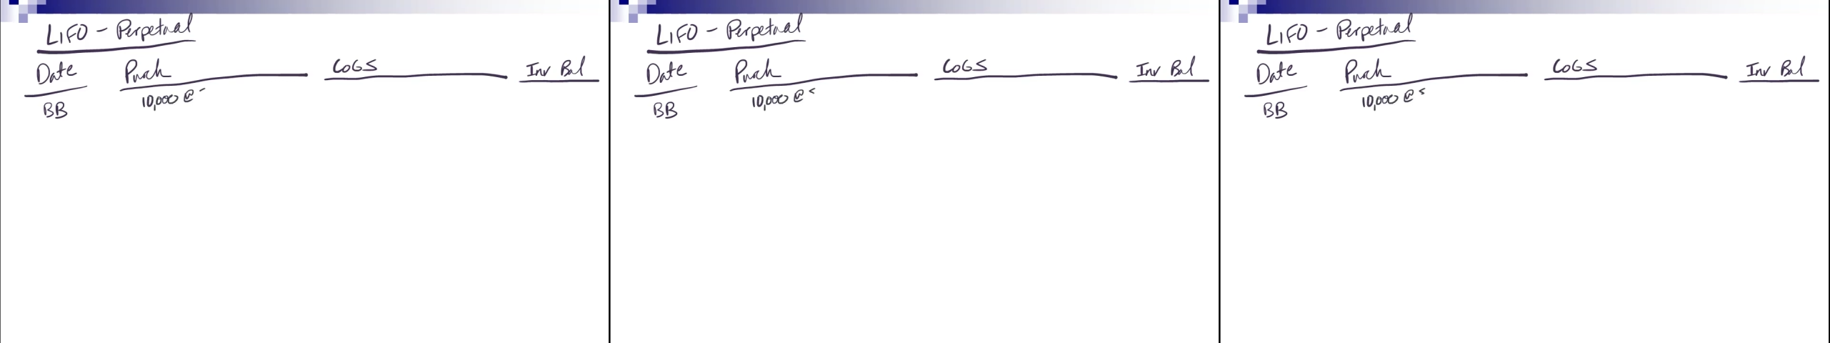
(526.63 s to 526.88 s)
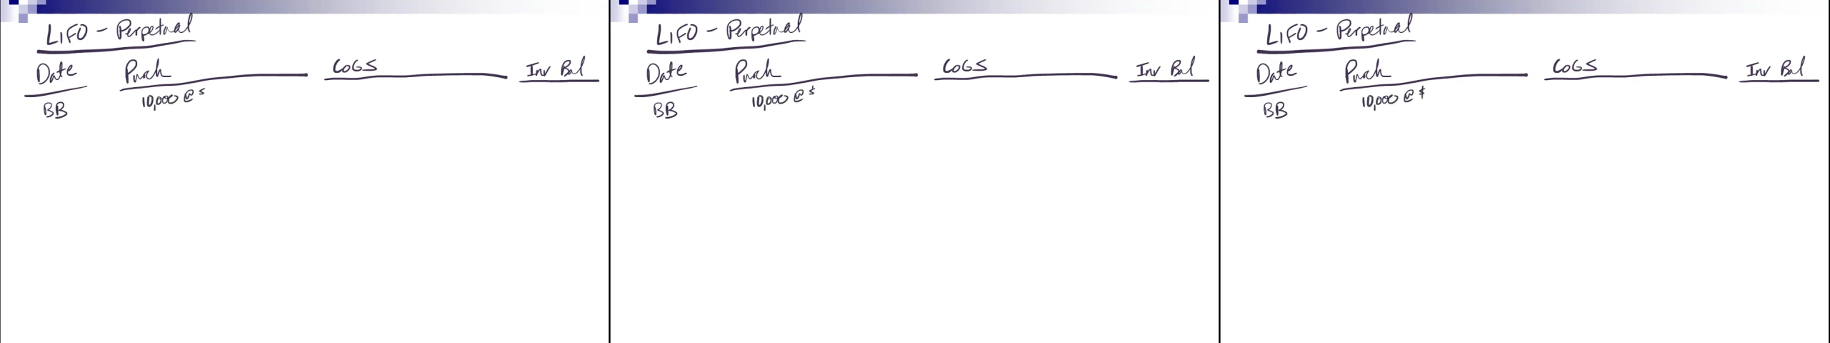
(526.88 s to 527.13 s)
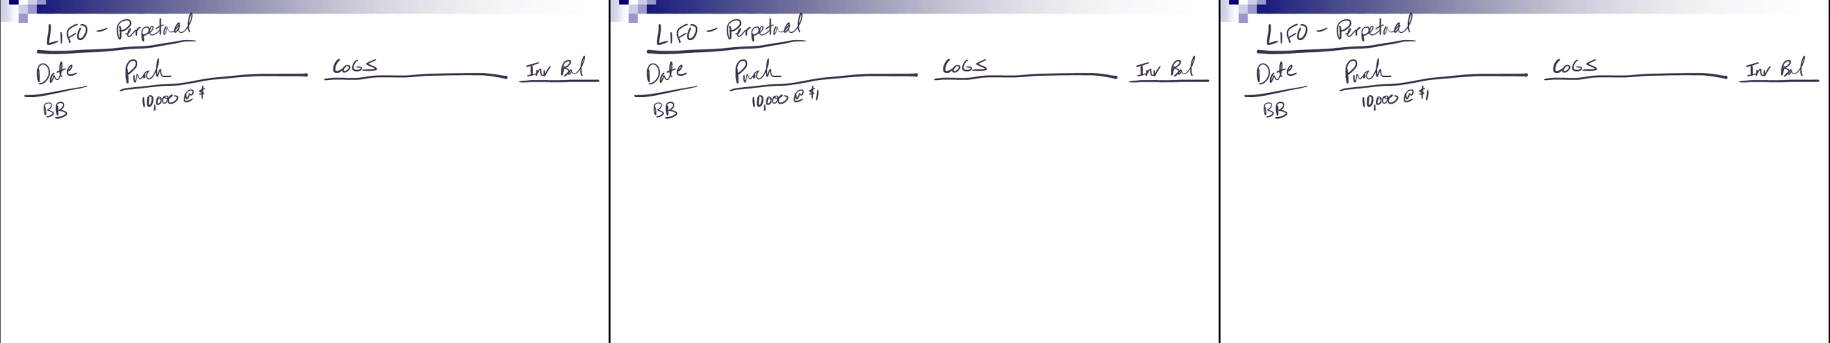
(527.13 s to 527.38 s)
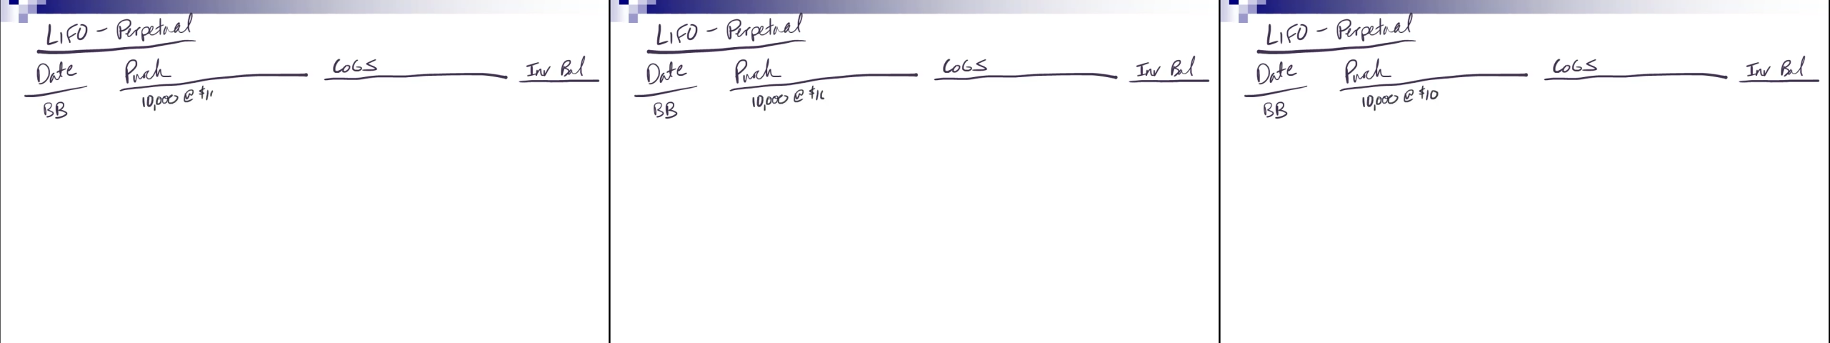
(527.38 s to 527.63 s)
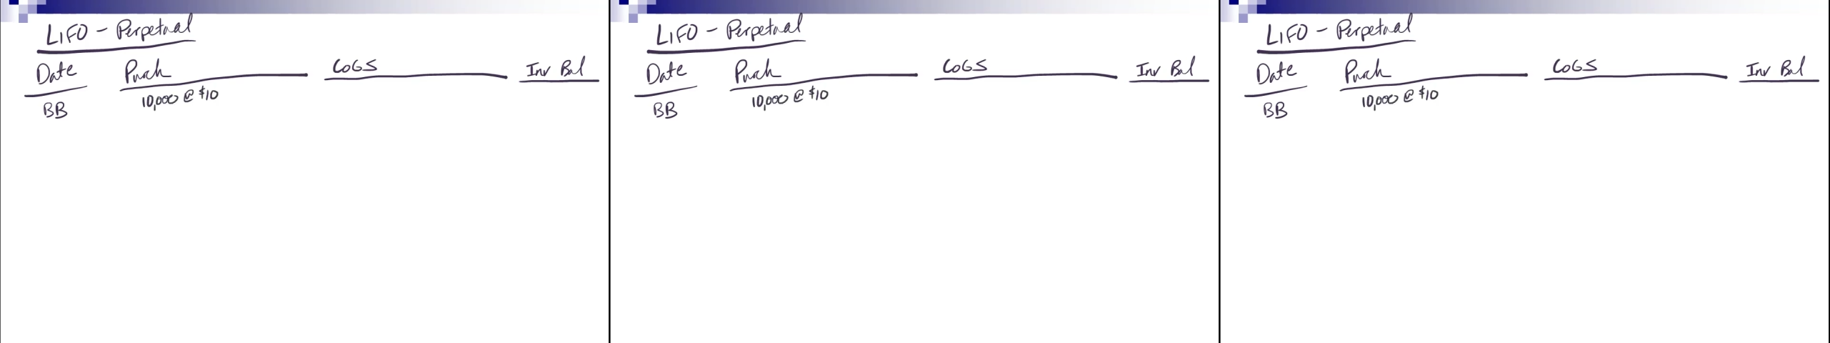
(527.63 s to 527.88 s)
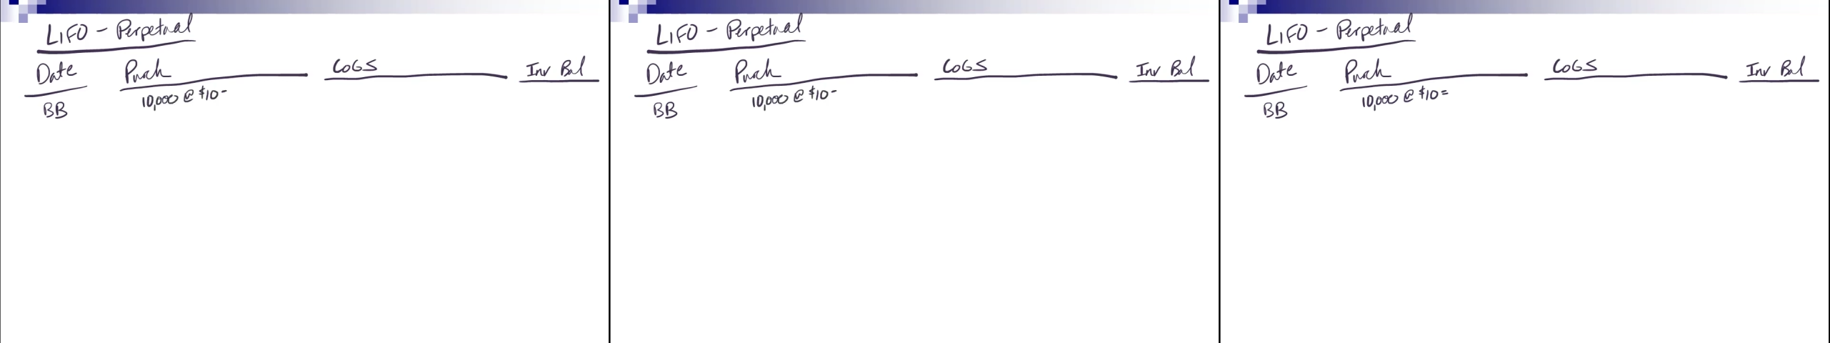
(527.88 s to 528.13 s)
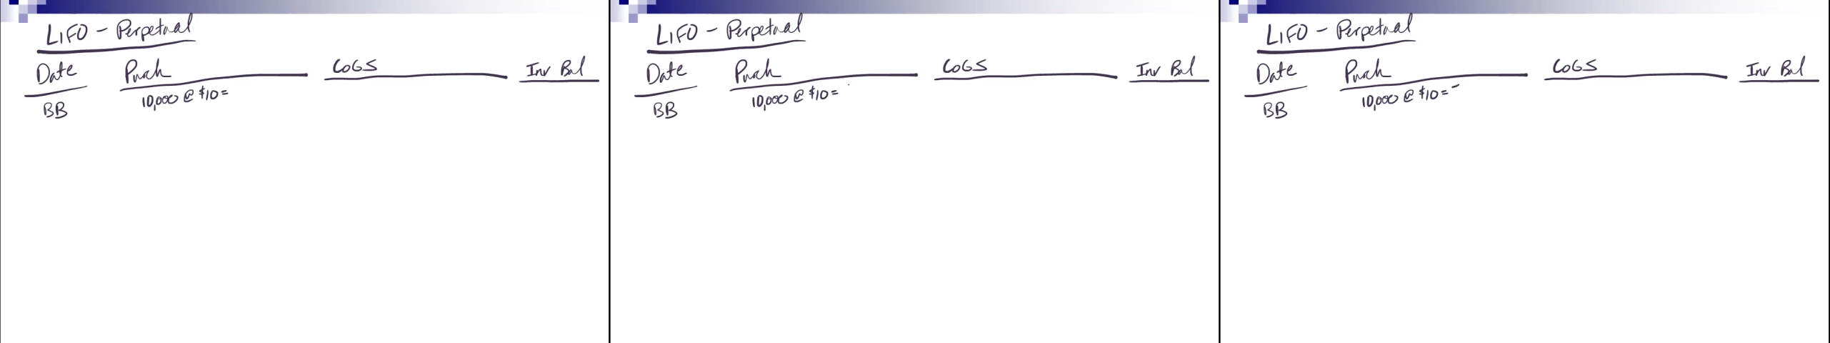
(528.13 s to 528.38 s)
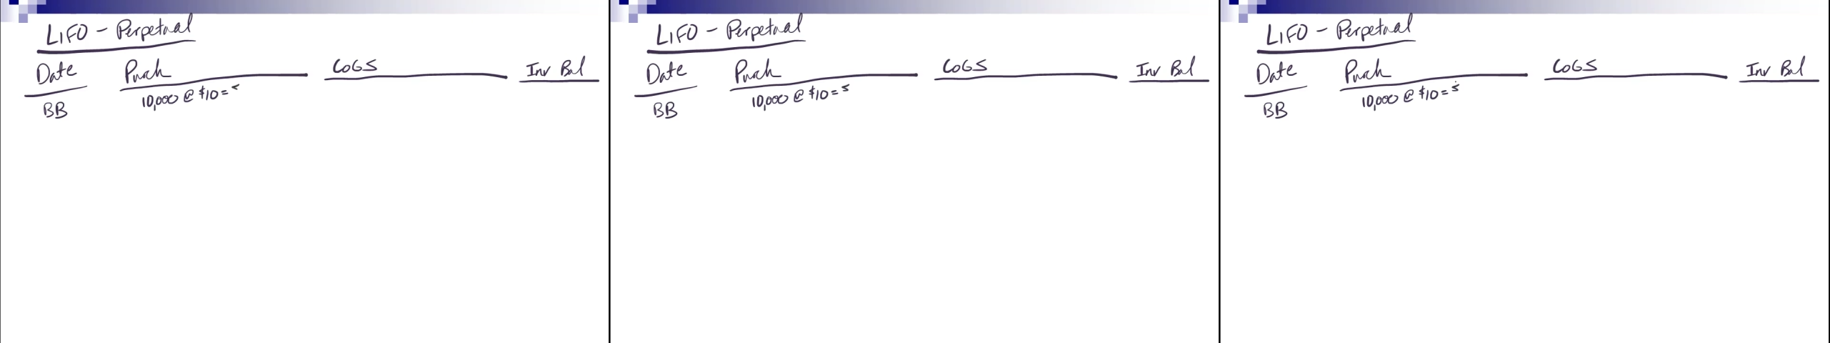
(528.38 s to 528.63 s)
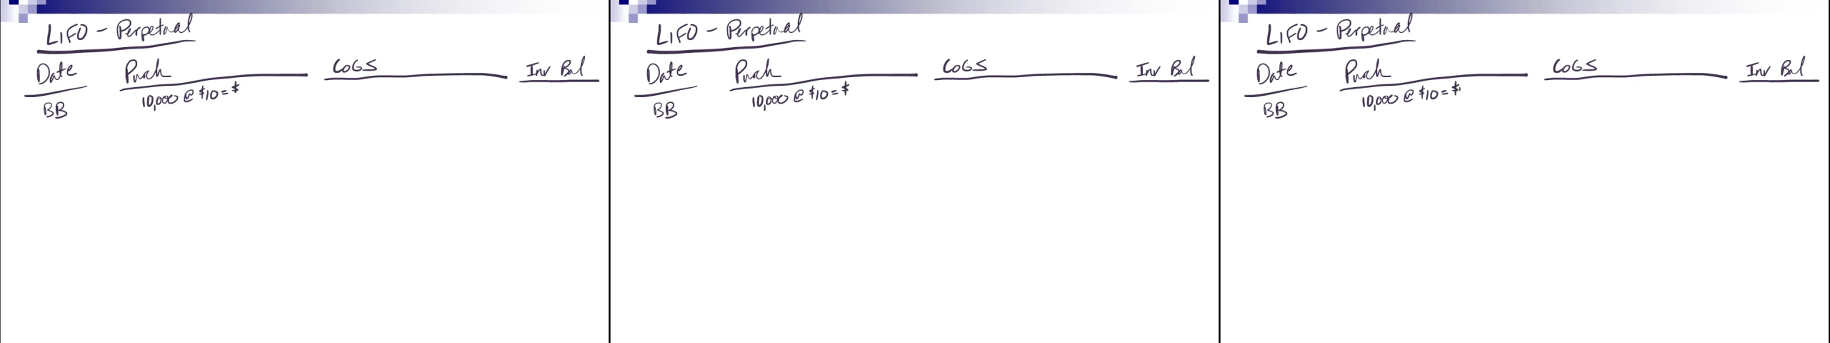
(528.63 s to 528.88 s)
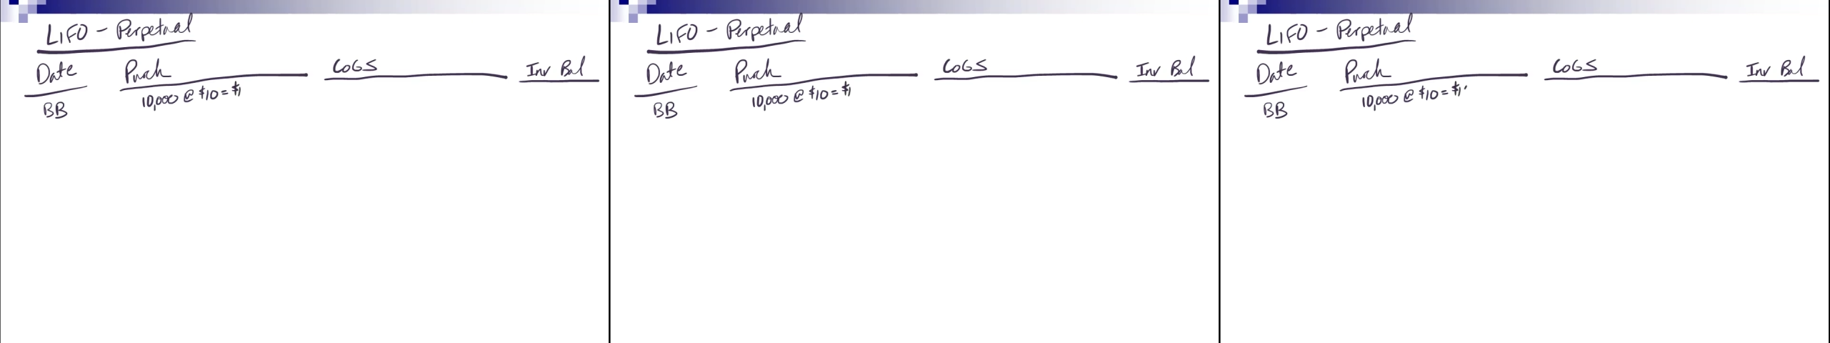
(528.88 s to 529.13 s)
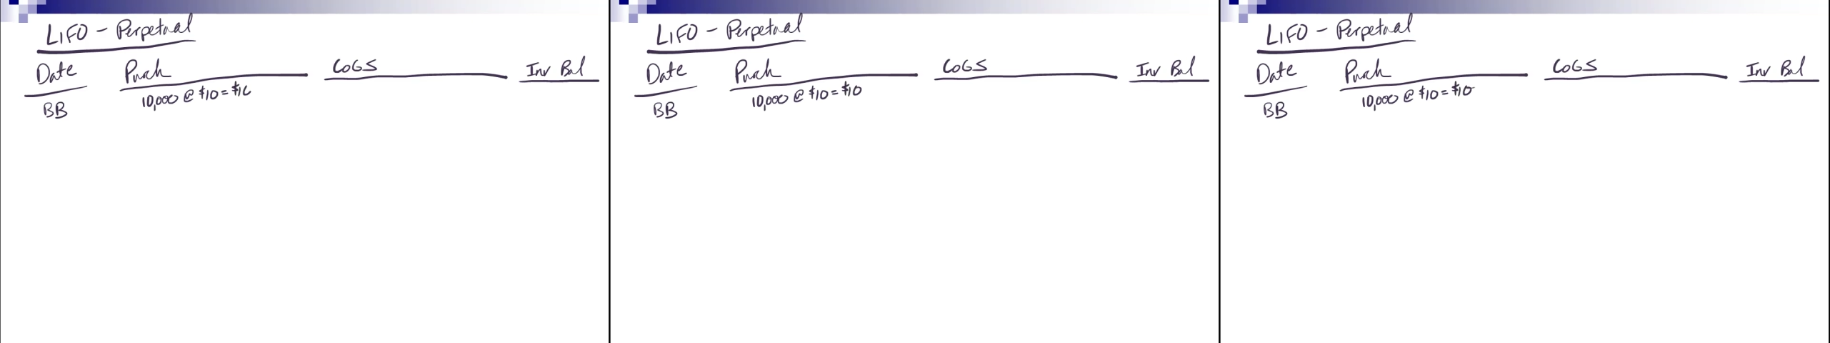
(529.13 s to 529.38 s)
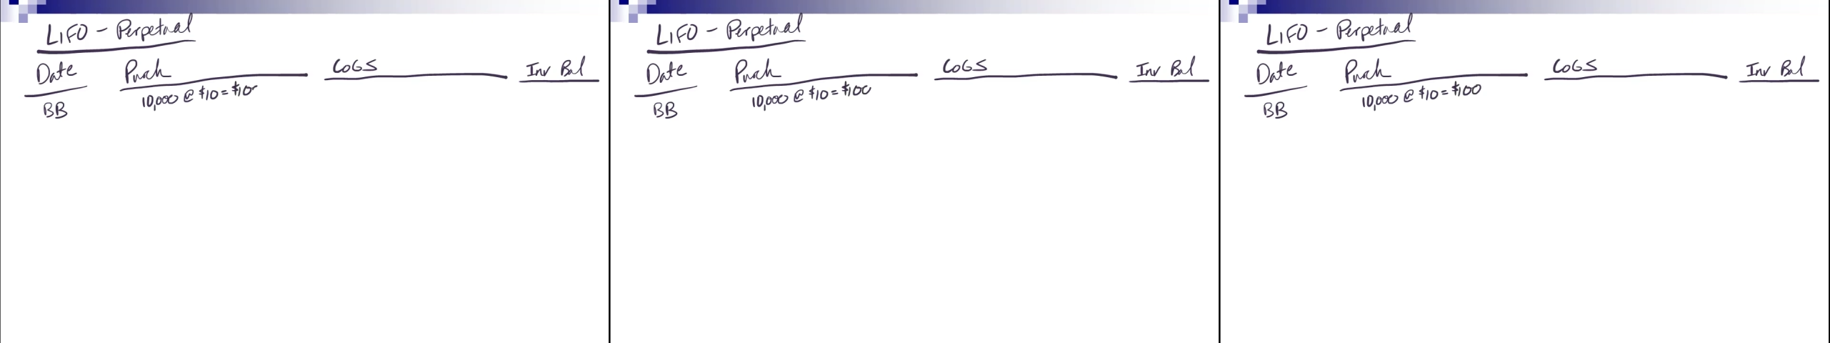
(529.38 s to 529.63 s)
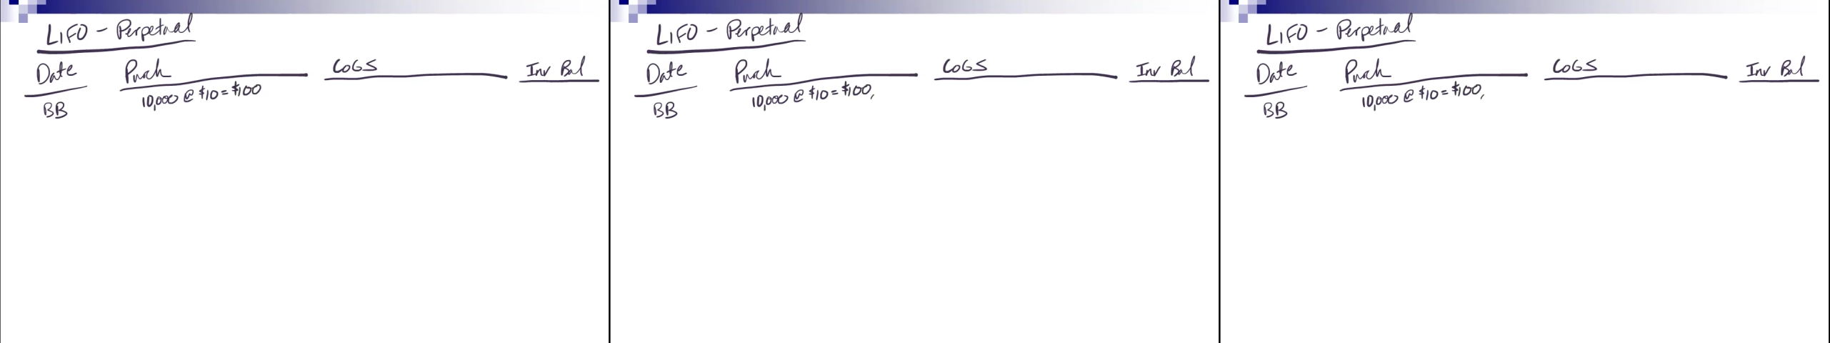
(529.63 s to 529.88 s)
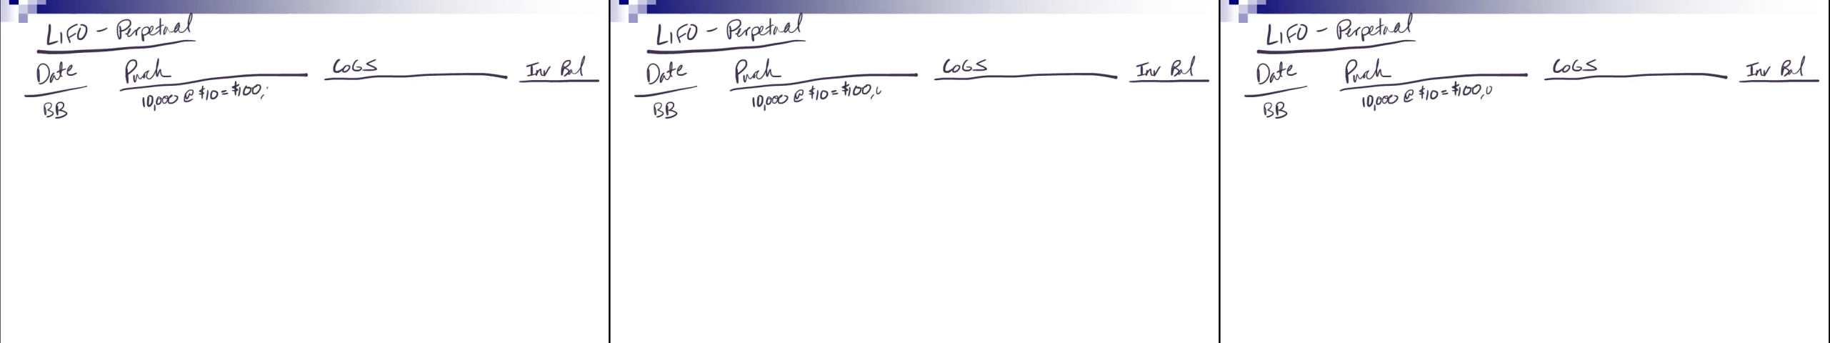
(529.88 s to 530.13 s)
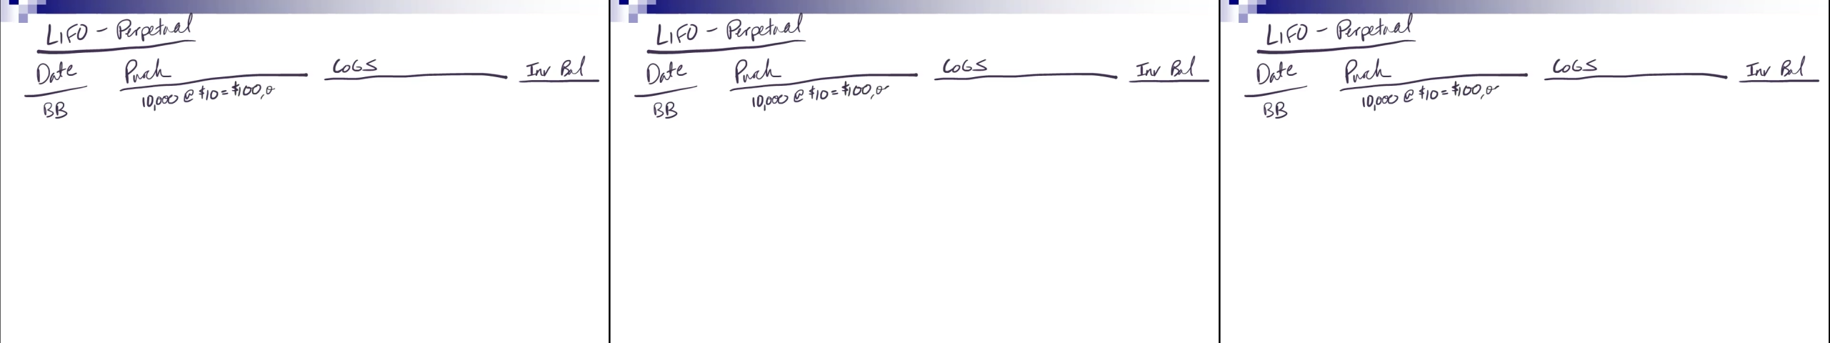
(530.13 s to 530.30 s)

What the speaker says: (no speaker visible)